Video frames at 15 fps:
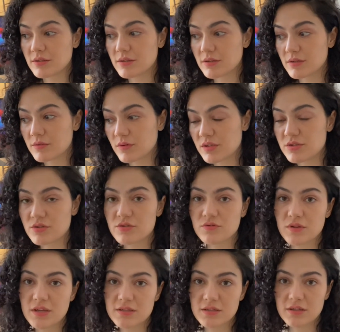
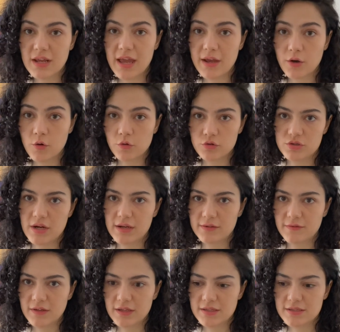registration and contract
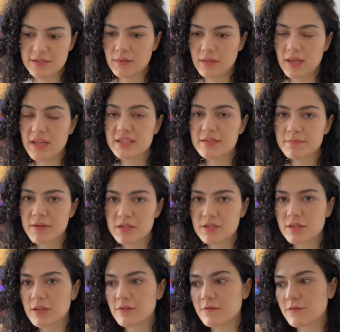fees,
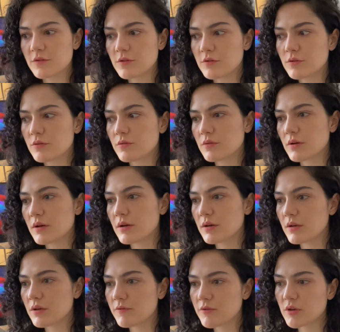especially if you
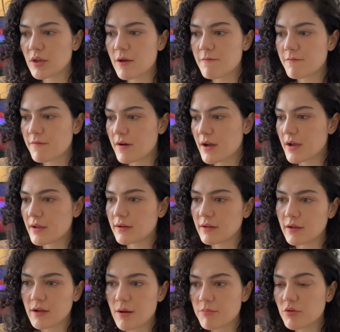can find
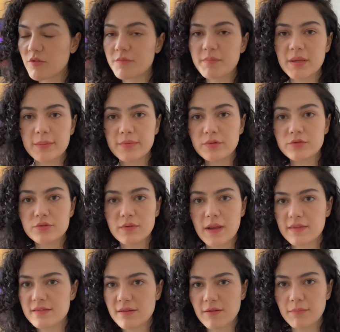a couple of people to
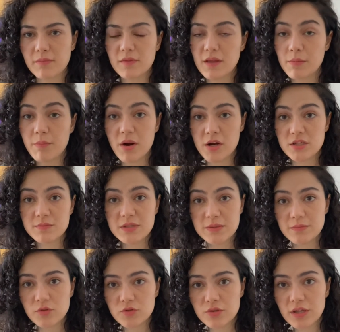rent an
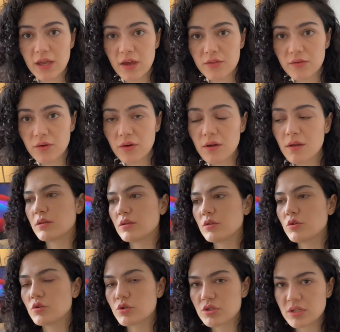apartment together.
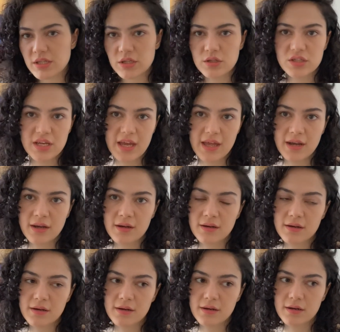Usually you can
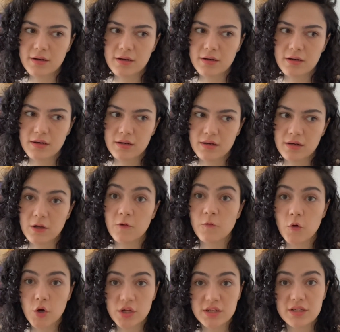
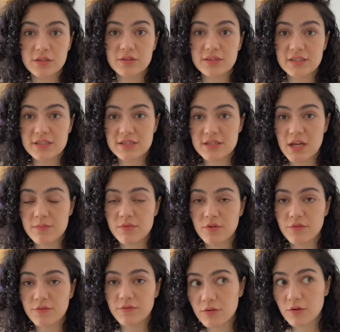avoid these type
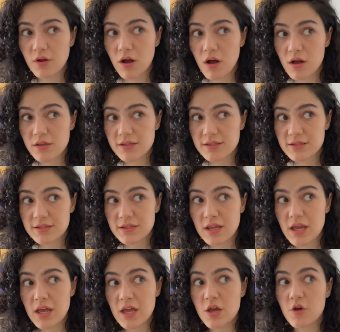of costs.
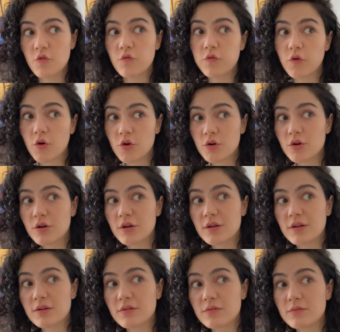For
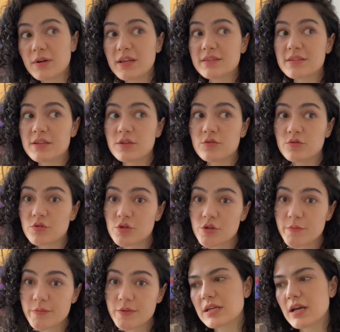renting
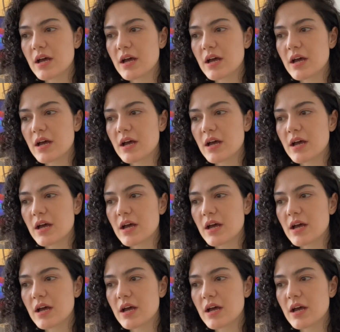rooms,